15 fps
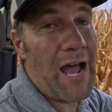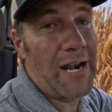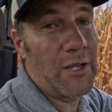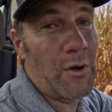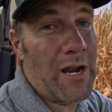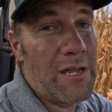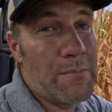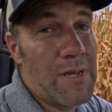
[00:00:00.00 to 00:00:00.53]
buying
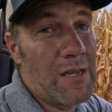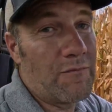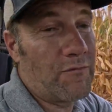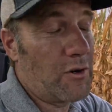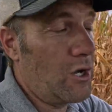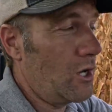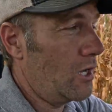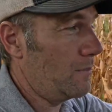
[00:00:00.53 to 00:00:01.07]
the grain bin
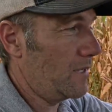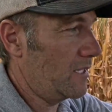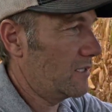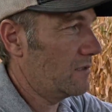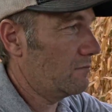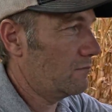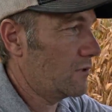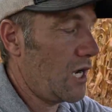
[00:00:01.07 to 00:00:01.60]
from
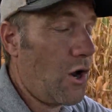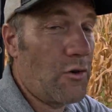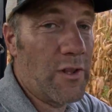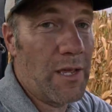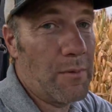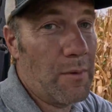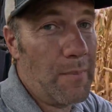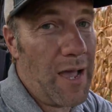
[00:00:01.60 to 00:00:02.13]
and talk to
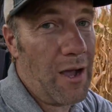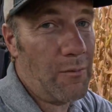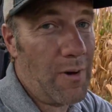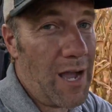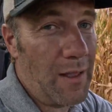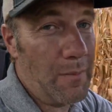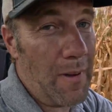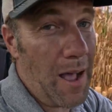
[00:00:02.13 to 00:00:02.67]
them about
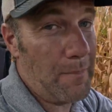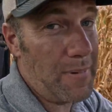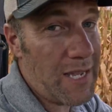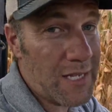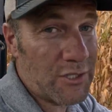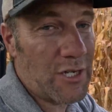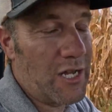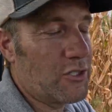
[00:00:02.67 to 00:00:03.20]
why my
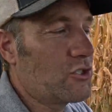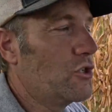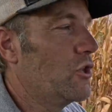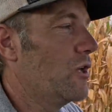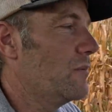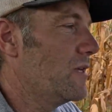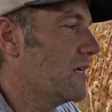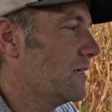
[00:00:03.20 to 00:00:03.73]
bin's not stood
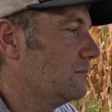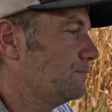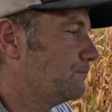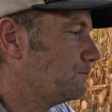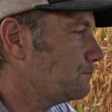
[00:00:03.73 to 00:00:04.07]
up yet.